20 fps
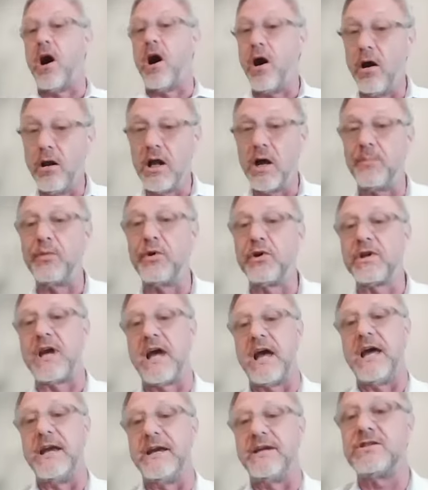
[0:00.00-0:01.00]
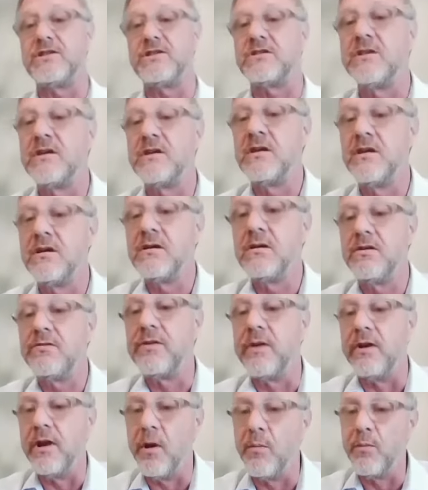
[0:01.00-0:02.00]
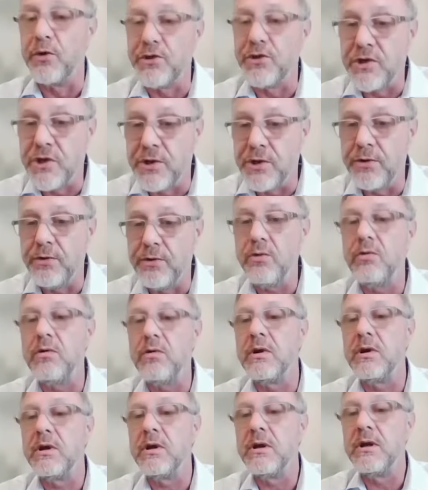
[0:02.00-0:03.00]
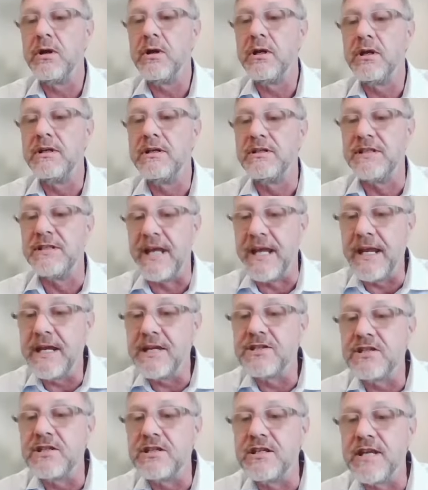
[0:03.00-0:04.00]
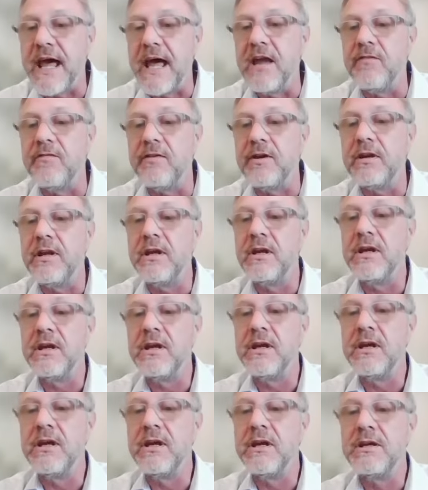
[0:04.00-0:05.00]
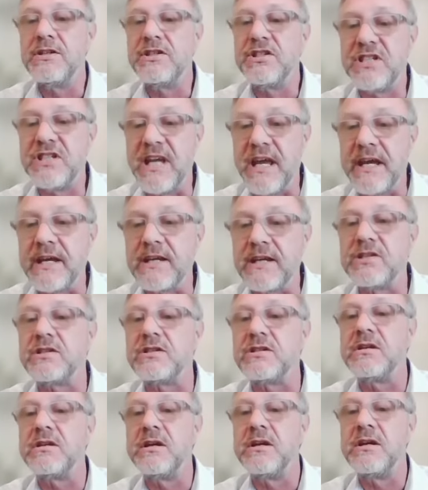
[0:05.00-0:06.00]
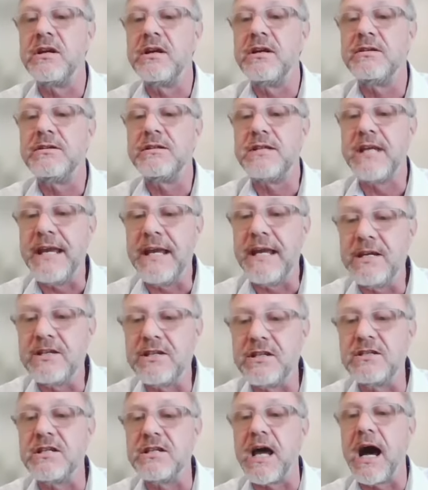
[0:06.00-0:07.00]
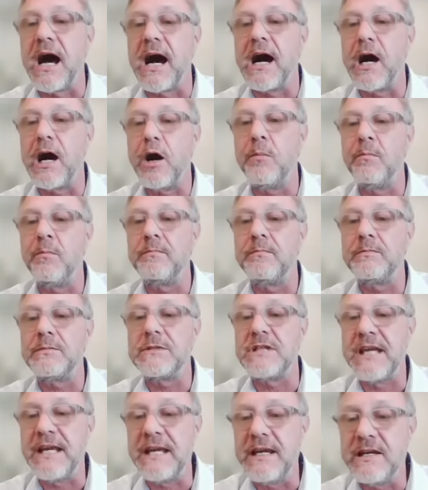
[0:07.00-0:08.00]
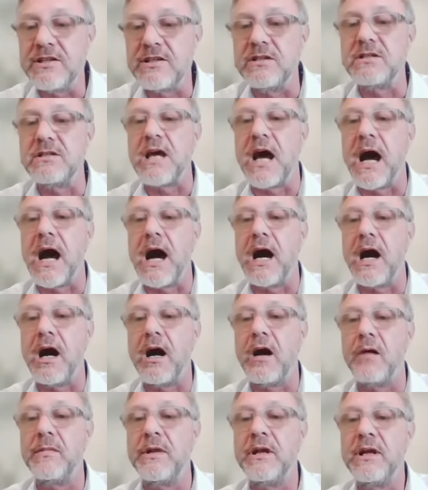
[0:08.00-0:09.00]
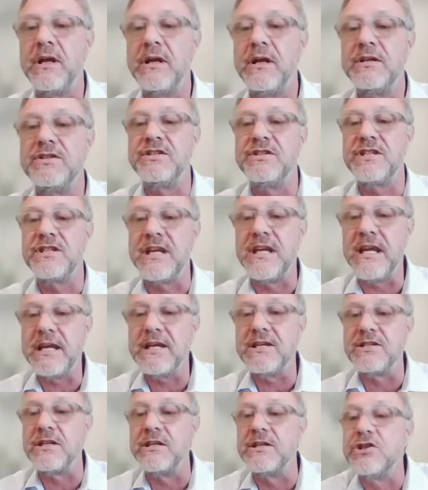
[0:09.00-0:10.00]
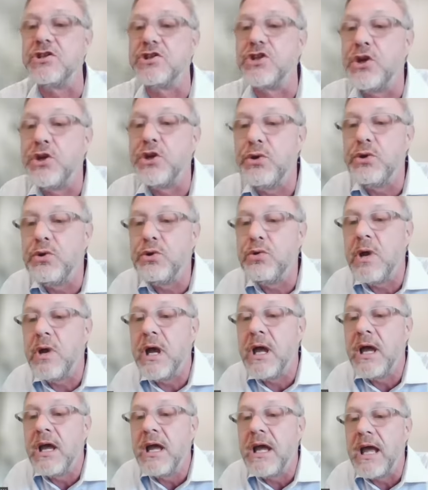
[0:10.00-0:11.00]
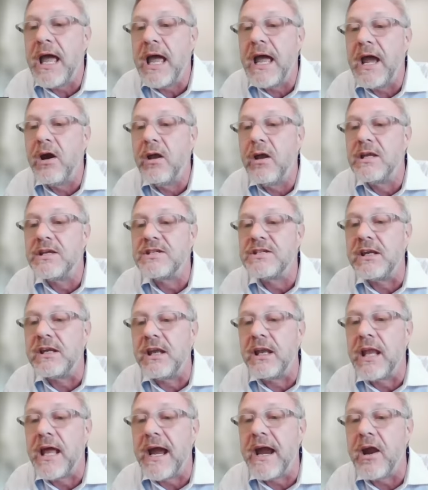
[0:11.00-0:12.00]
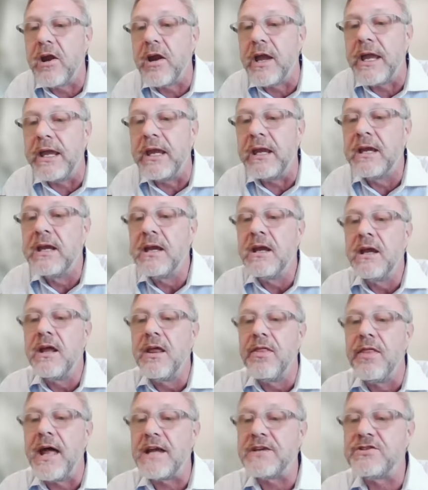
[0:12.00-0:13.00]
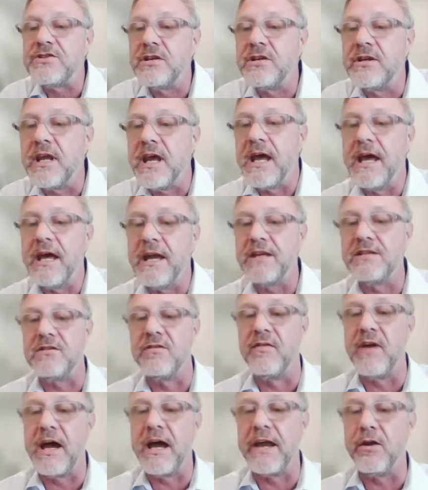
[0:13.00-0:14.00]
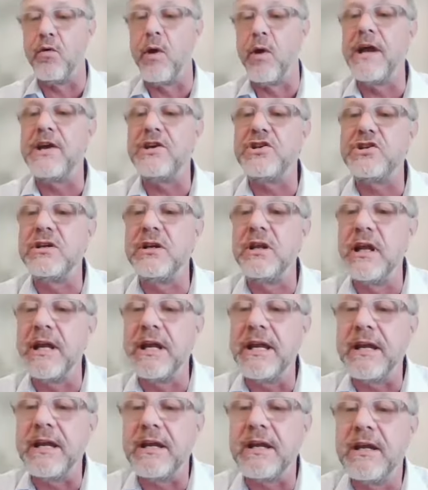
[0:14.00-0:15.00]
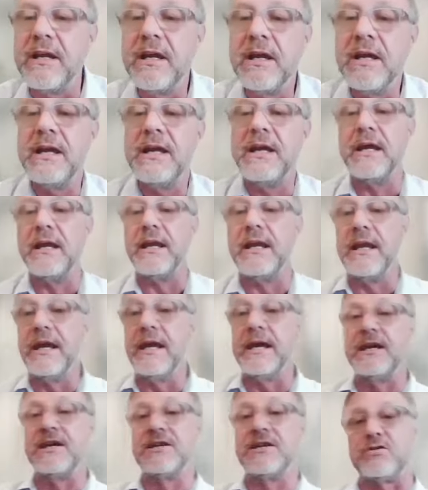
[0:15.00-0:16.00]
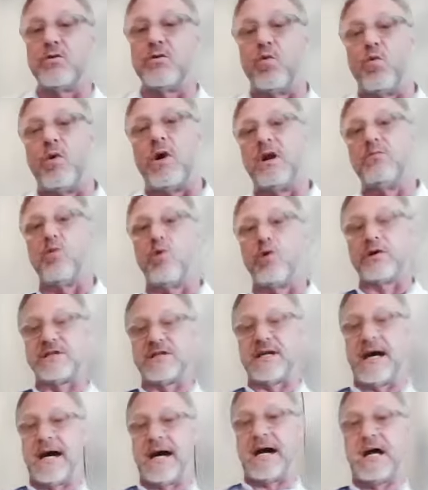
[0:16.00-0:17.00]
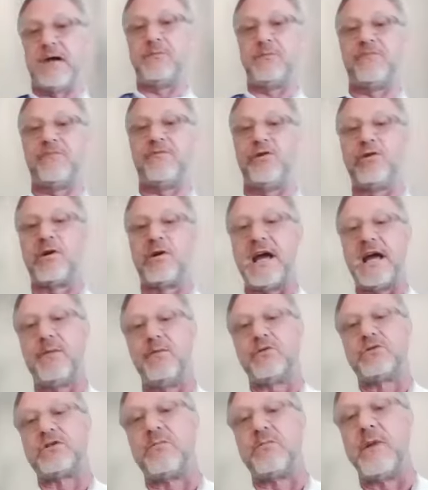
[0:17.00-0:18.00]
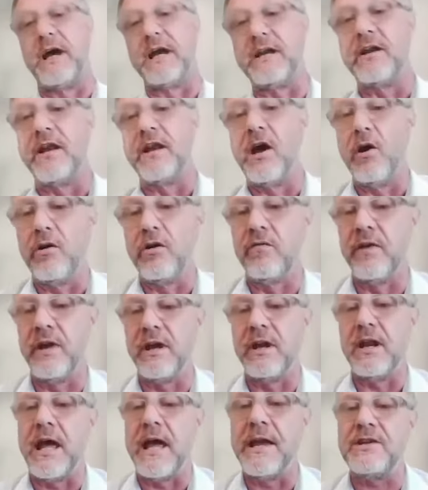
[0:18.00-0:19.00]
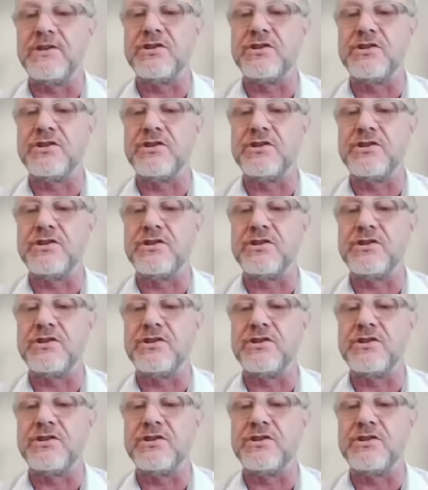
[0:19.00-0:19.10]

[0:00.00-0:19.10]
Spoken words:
all uppercase, the number 2, D as in David, 6, T as in Tom, T as in Tom, Z as in Zoo, L as in Larry. That's today's evaluation link. It is, one more time, if you're able to make note of it,